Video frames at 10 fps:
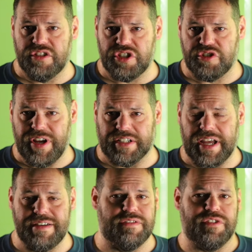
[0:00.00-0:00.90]
strict.
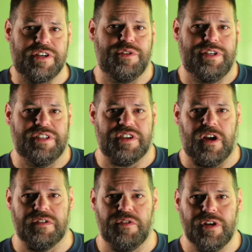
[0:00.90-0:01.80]
I have a friend who does
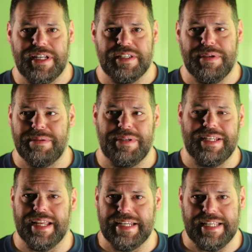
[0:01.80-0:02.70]
carnivore and he's maybe
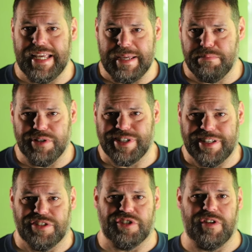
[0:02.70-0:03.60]
ninety-eight
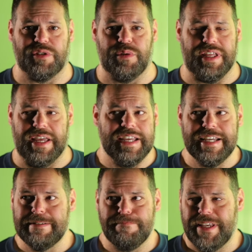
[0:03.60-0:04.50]
percent strict with it.
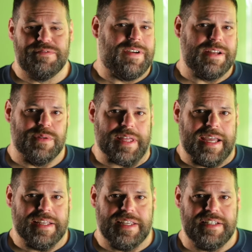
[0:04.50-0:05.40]
He's fine with
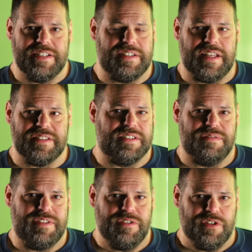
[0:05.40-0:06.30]
that. He just does it to
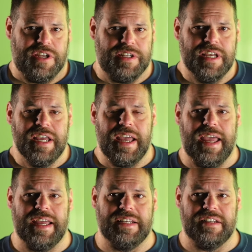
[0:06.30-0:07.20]
feel good.
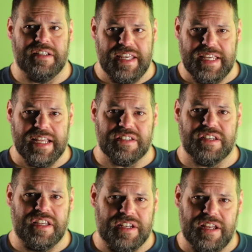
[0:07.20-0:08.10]
And he gets
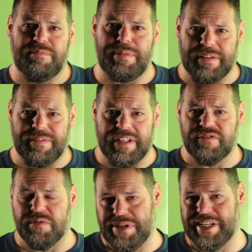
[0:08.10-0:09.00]
enough benefits
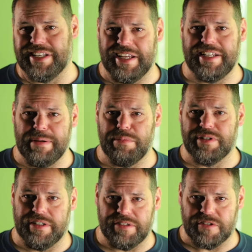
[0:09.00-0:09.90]
from being ninety-eight
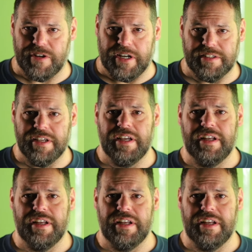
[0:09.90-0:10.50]
percent strict